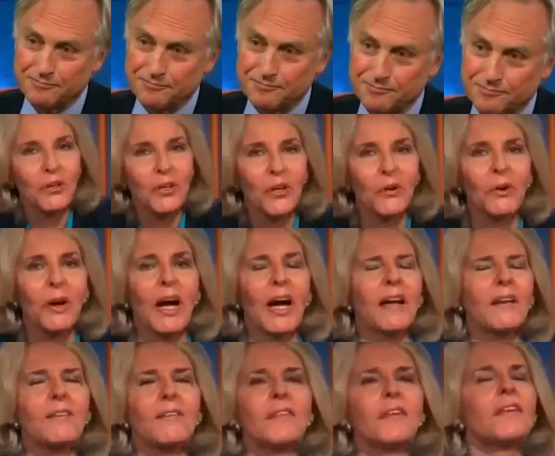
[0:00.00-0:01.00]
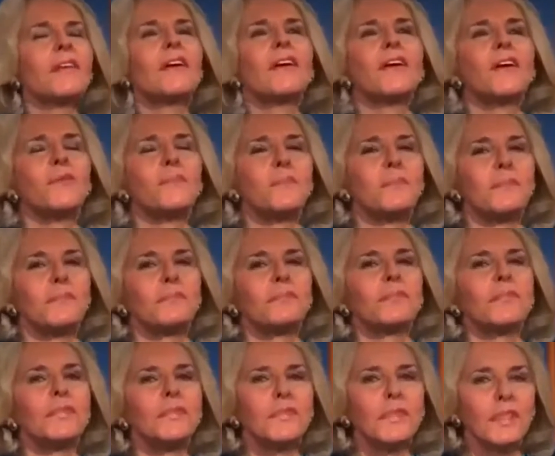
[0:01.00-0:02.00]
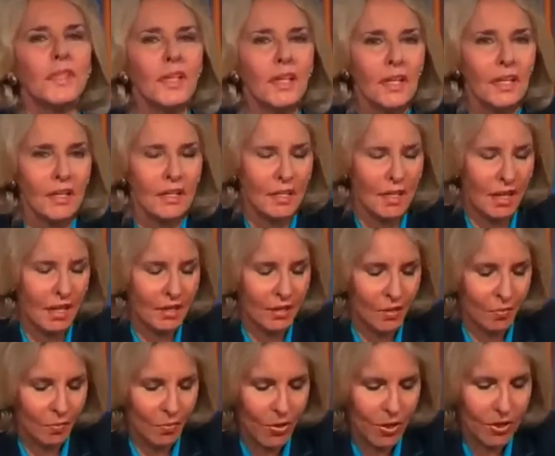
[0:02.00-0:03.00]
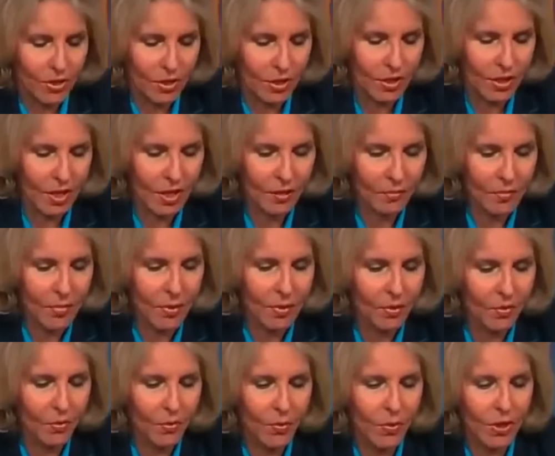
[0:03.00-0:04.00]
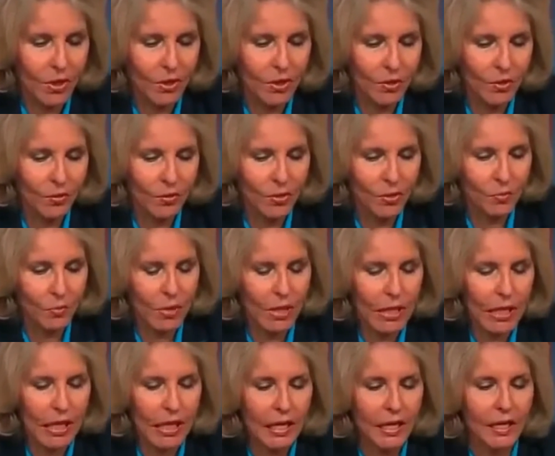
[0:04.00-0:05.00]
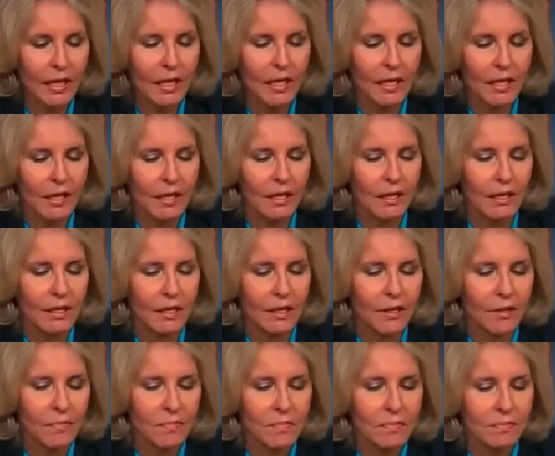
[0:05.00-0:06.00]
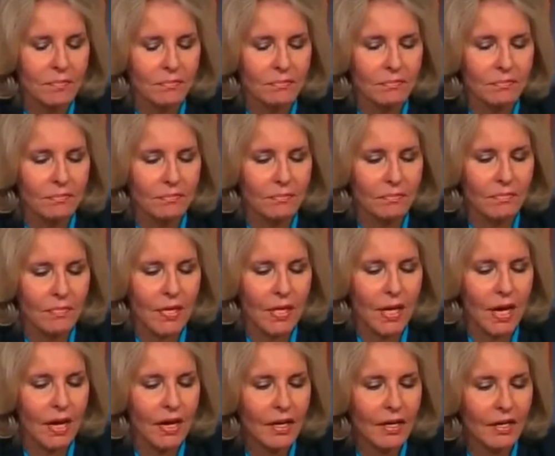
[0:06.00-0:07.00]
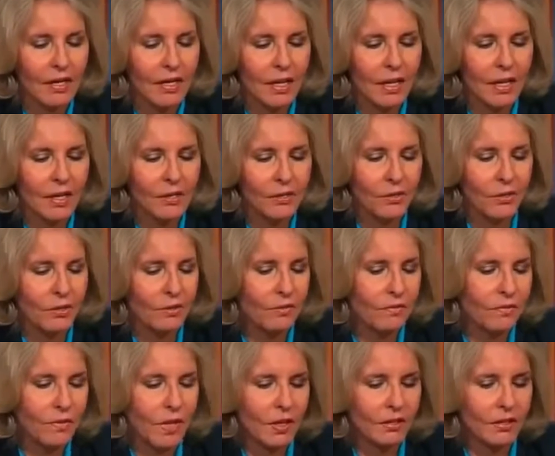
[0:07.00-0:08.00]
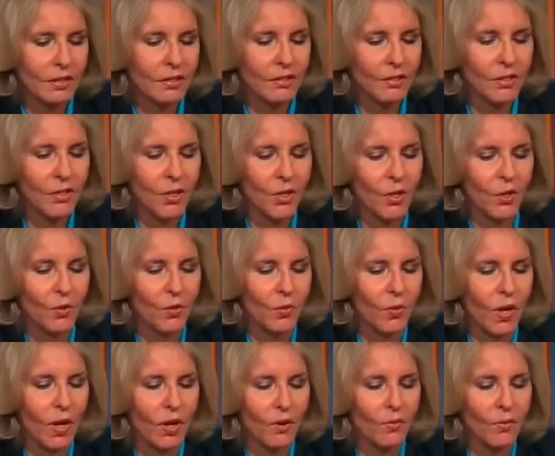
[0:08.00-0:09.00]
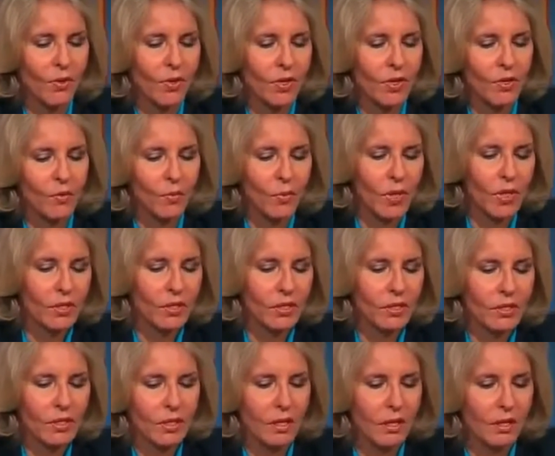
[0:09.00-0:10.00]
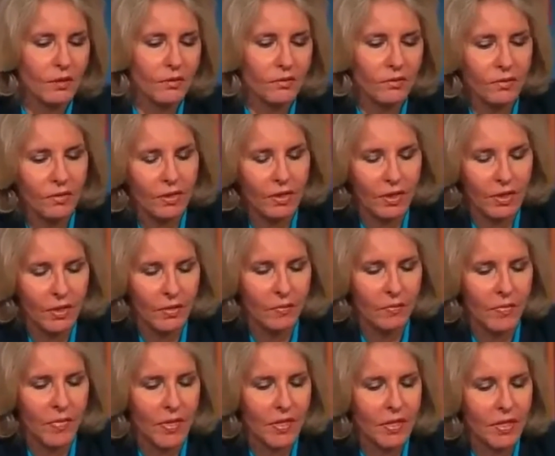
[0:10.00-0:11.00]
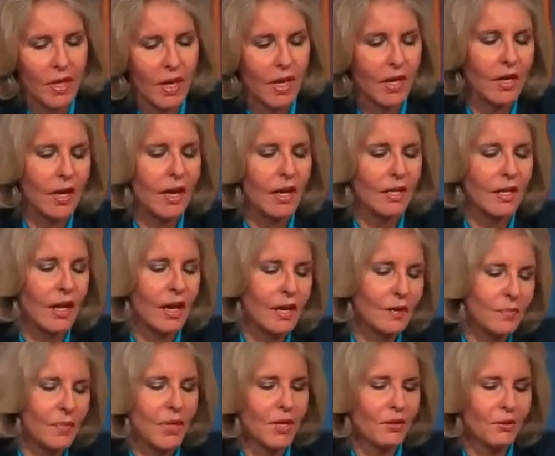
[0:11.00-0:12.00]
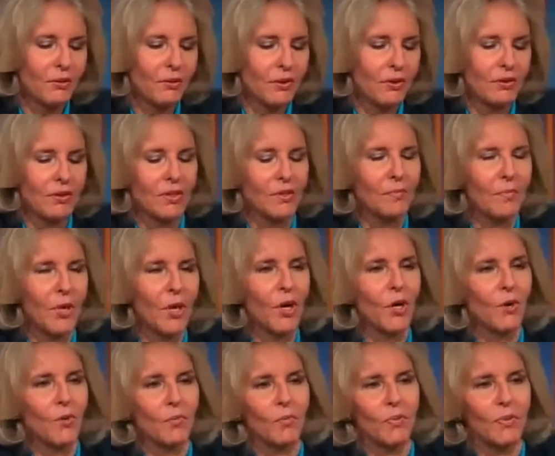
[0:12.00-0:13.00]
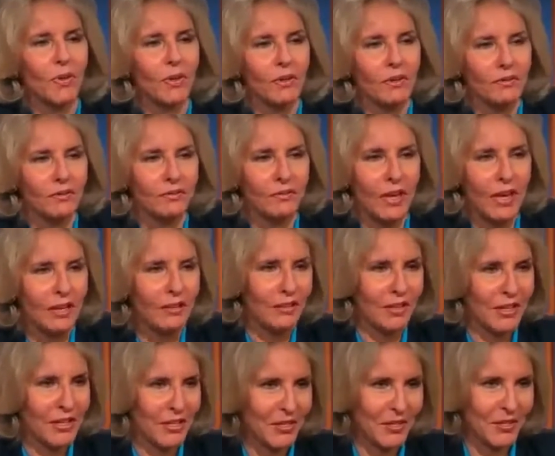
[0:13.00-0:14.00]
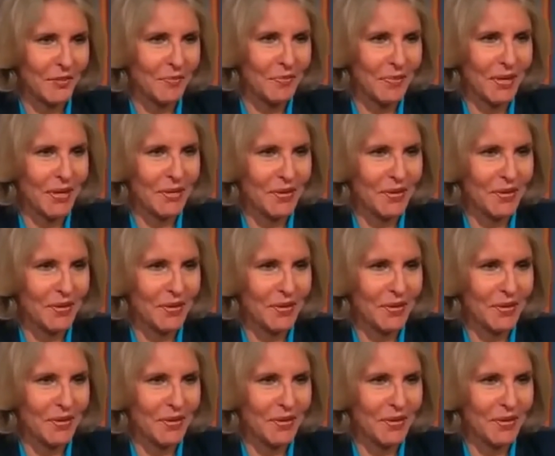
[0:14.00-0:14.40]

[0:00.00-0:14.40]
Well, you know, I um, at, at the press club uh, where you were speaking, um, I, I sort of felt as though I were in the presence of the Dalai Lama or the Pope of atheism.